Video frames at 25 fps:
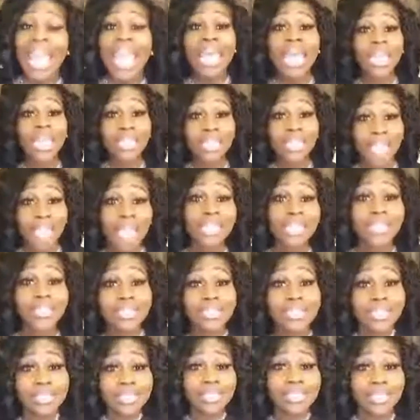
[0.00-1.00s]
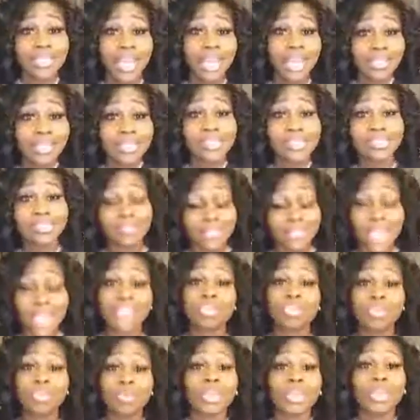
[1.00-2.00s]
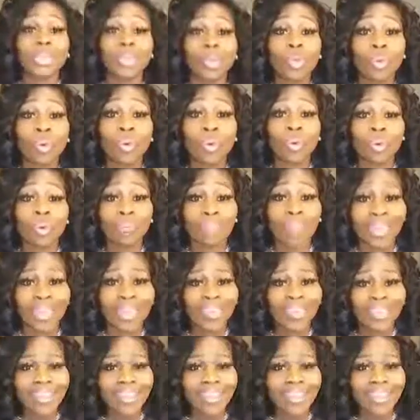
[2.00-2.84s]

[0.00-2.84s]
That's being cool, right?